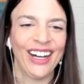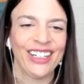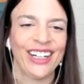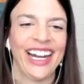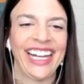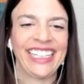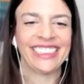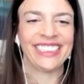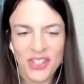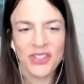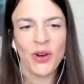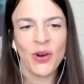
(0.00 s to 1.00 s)
All right.
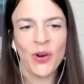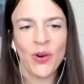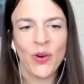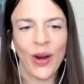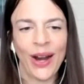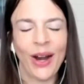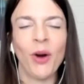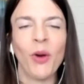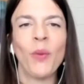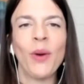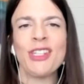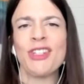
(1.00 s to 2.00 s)
So,
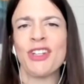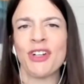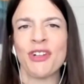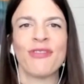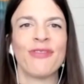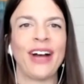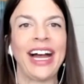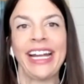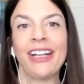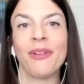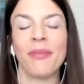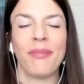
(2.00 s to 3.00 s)
what's your
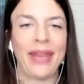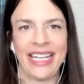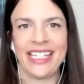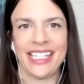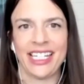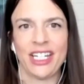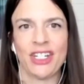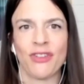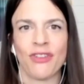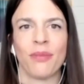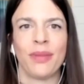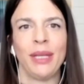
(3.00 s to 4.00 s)
final
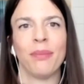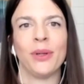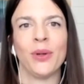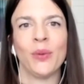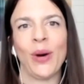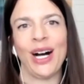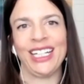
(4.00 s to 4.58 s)
message for people